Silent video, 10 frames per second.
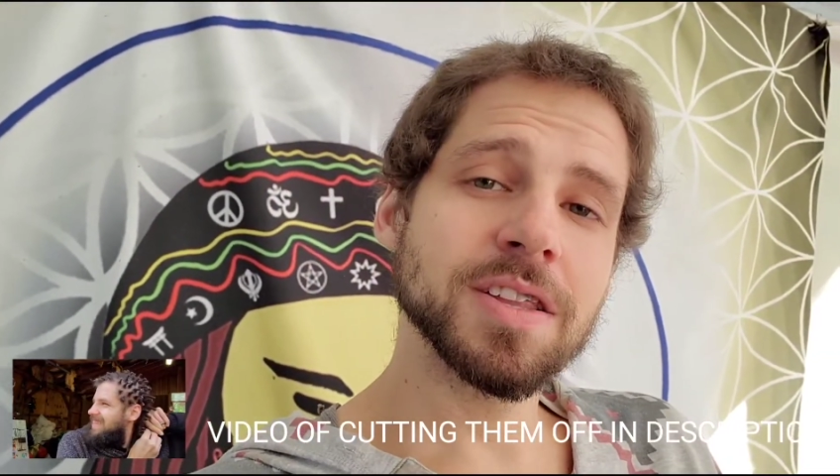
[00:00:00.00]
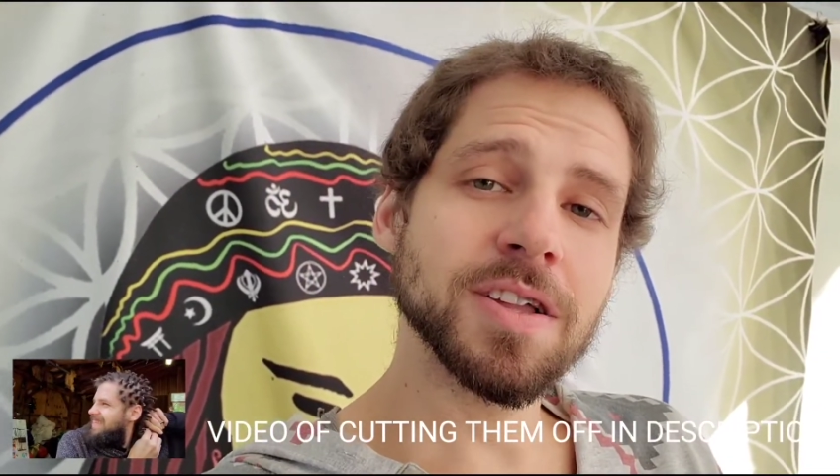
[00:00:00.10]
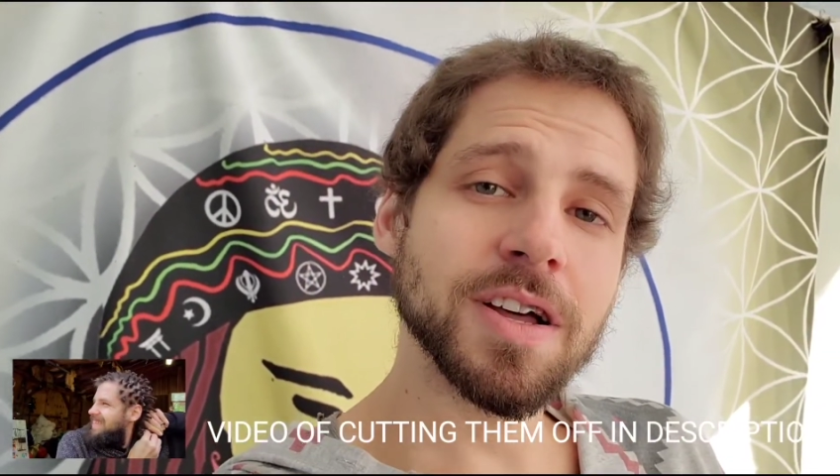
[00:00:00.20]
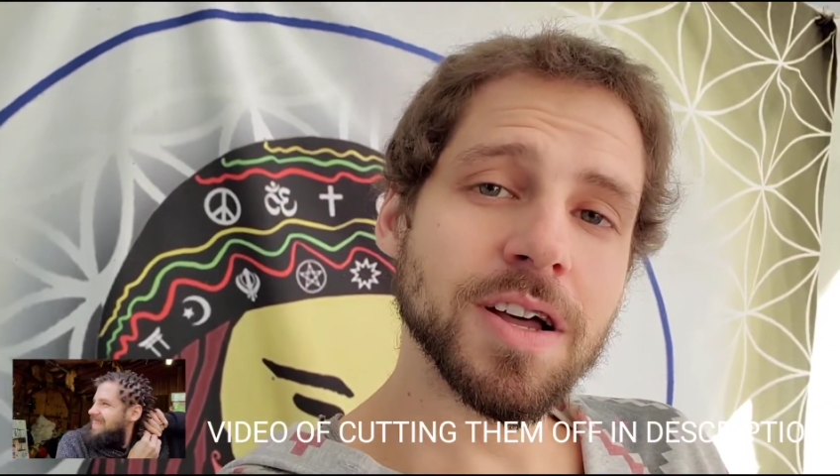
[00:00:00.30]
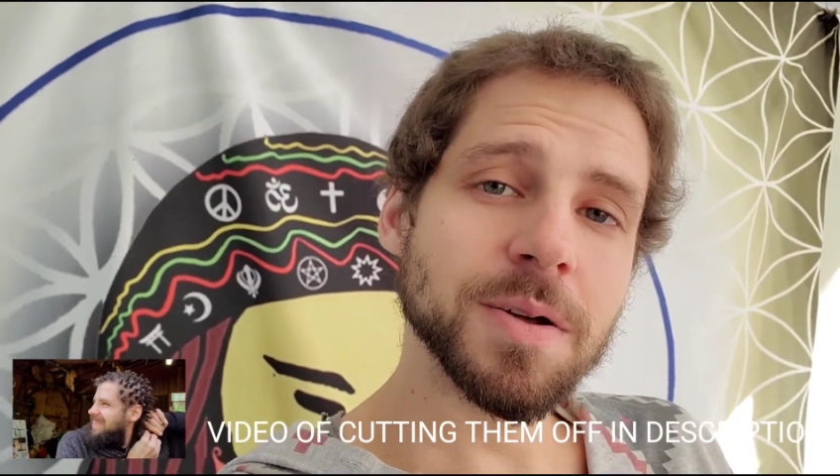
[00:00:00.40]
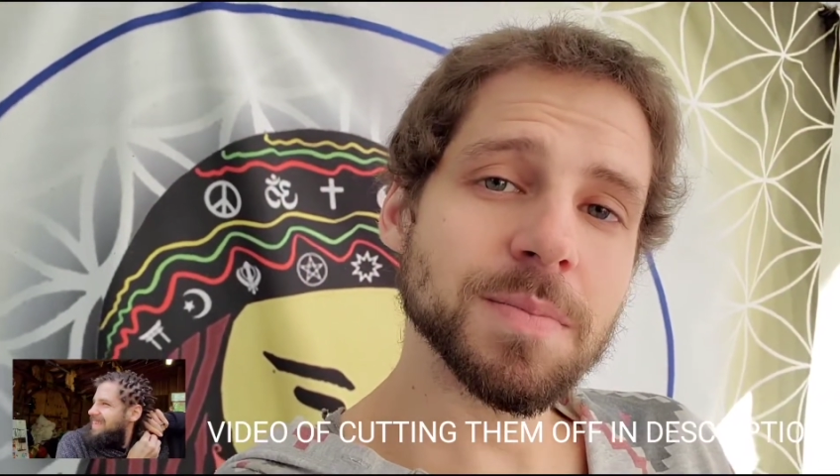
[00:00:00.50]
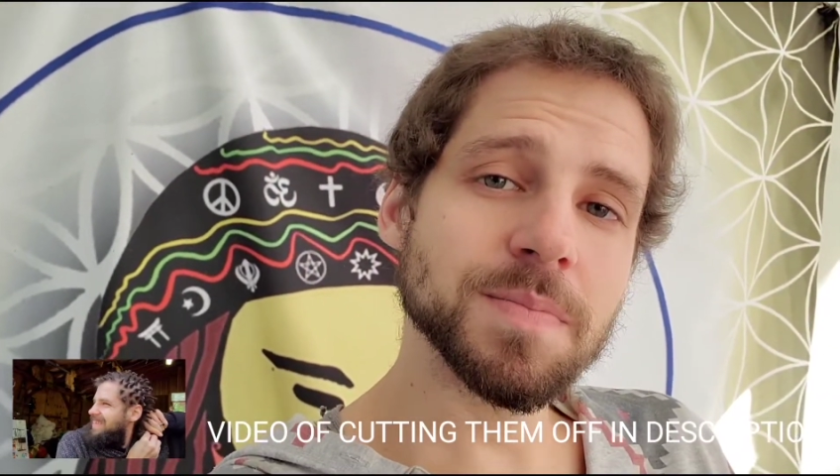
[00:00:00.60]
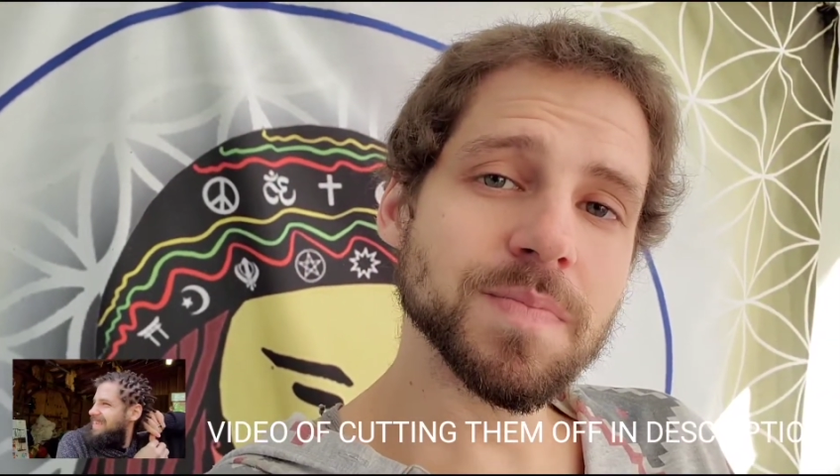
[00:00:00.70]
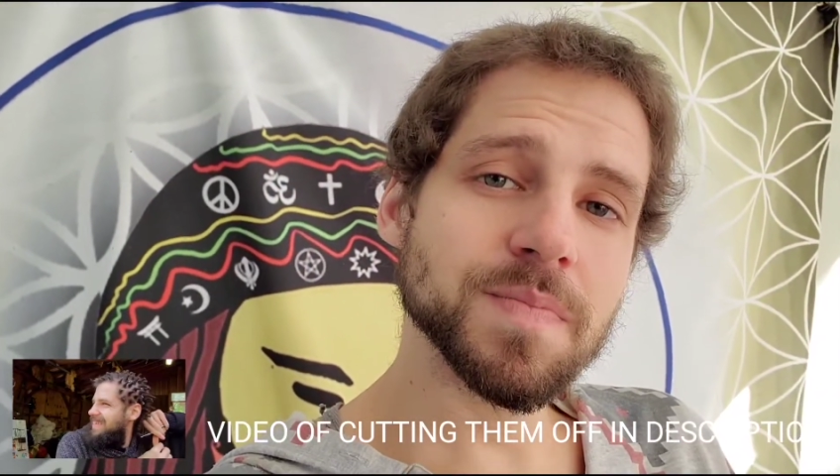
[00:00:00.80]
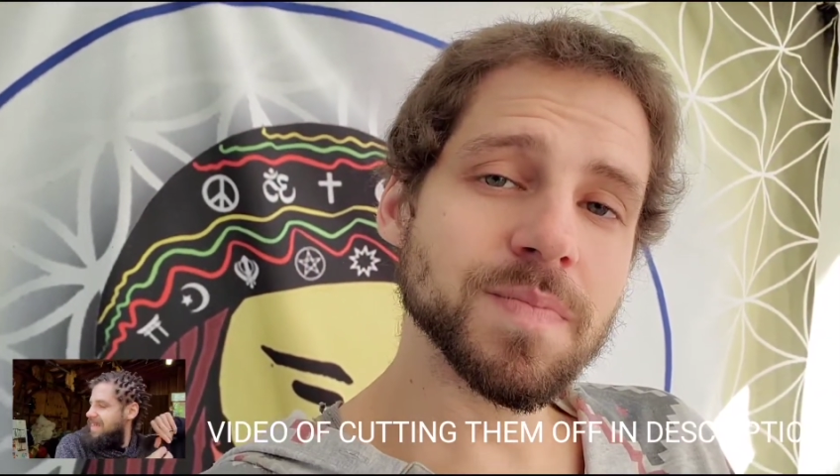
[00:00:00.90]

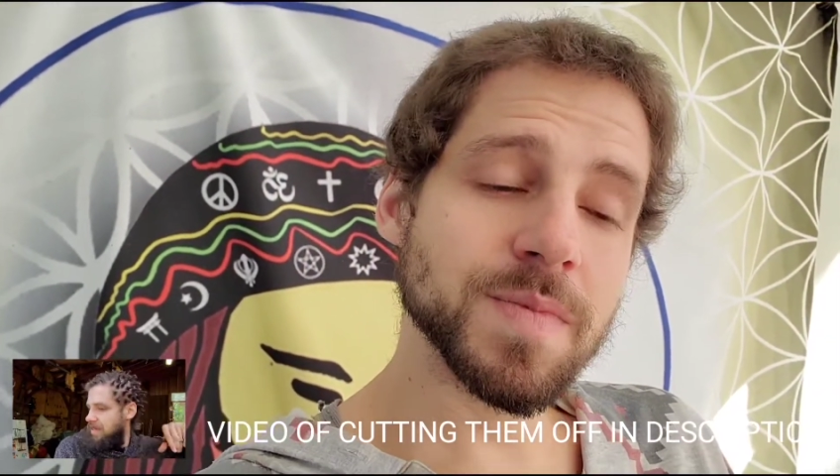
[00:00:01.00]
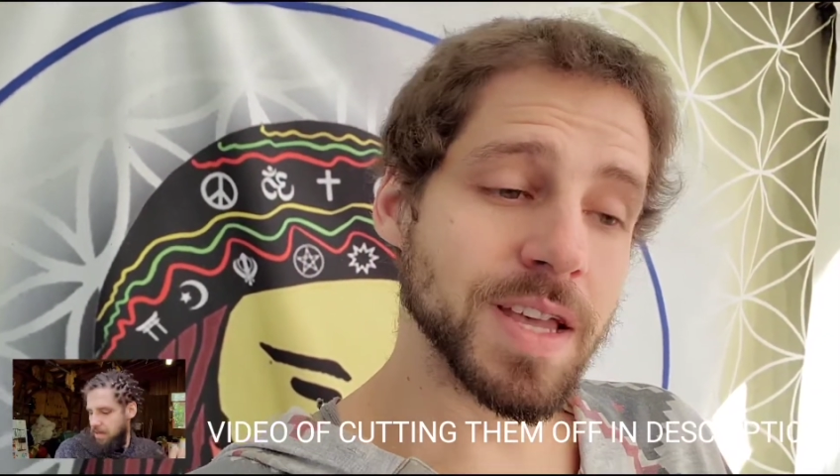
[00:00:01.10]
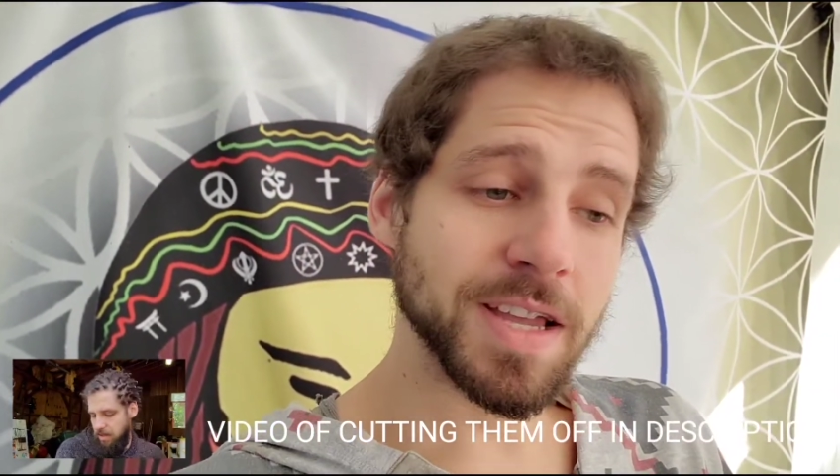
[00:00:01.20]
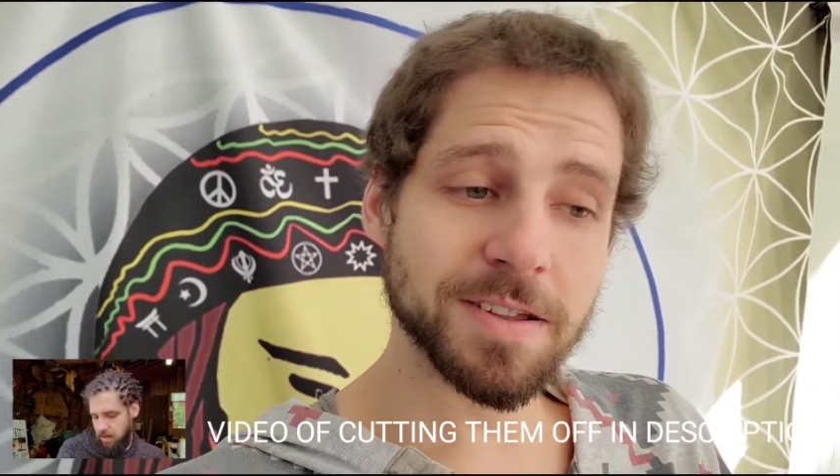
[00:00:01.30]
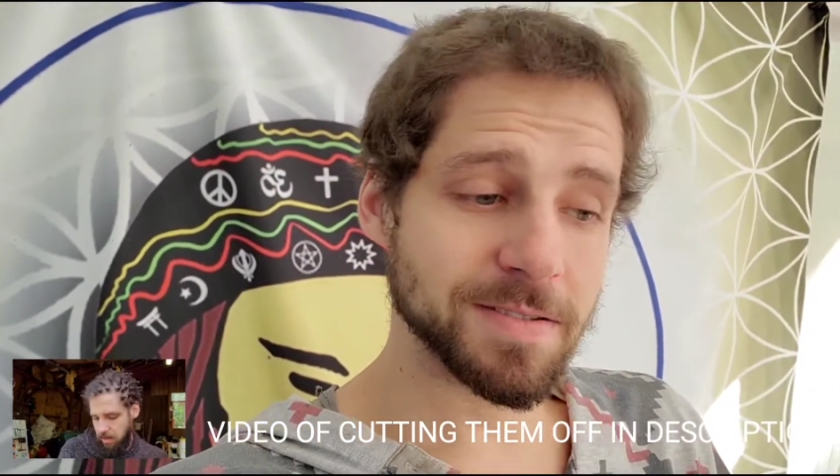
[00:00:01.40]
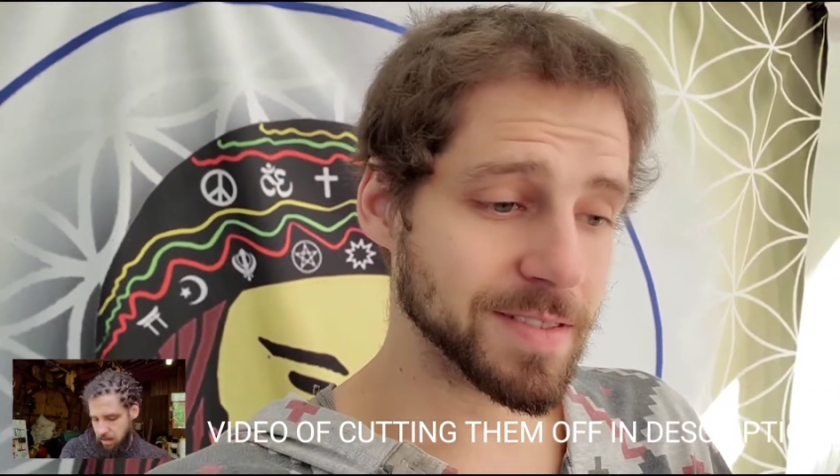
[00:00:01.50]
That